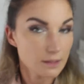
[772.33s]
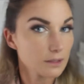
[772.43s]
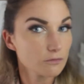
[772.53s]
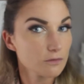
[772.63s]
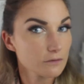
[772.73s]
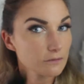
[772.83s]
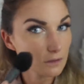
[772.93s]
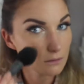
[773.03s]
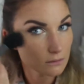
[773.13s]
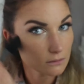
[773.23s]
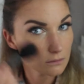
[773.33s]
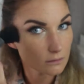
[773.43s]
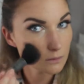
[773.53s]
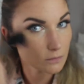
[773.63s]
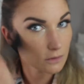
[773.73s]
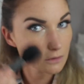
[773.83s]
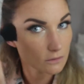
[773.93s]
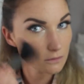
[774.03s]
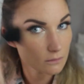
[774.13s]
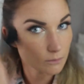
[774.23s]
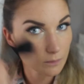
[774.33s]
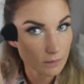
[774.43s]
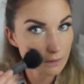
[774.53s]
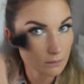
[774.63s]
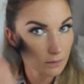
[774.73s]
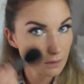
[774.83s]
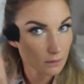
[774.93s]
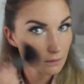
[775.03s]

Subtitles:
a fluffy contouring brush, just pop a little bit.